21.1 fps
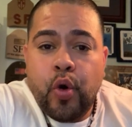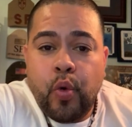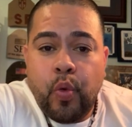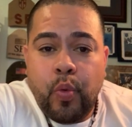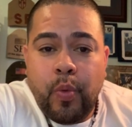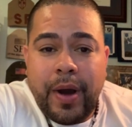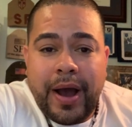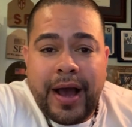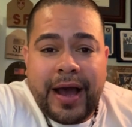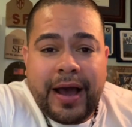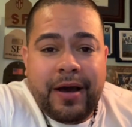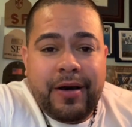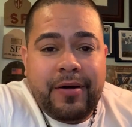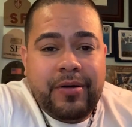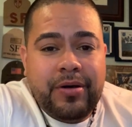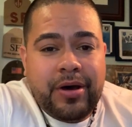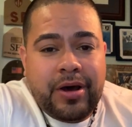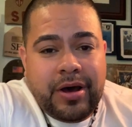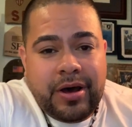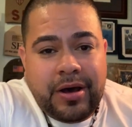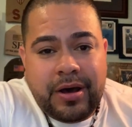
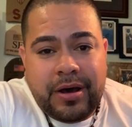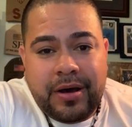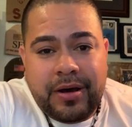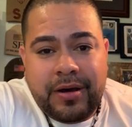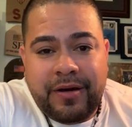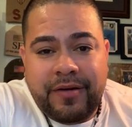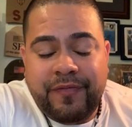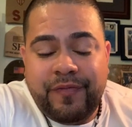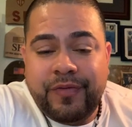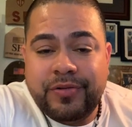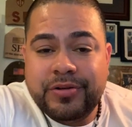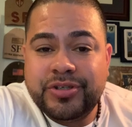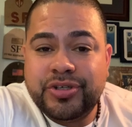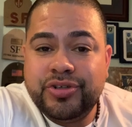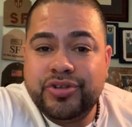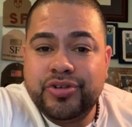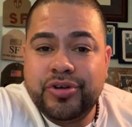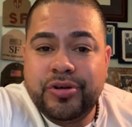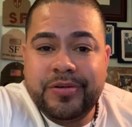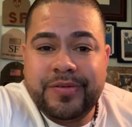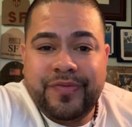while
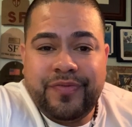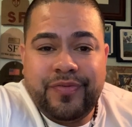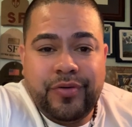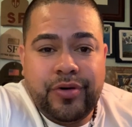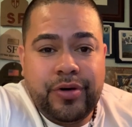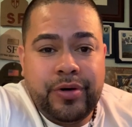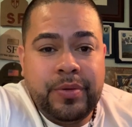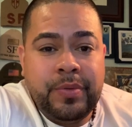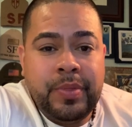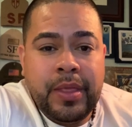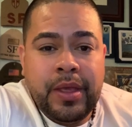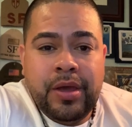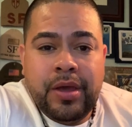unfortunately George Floyd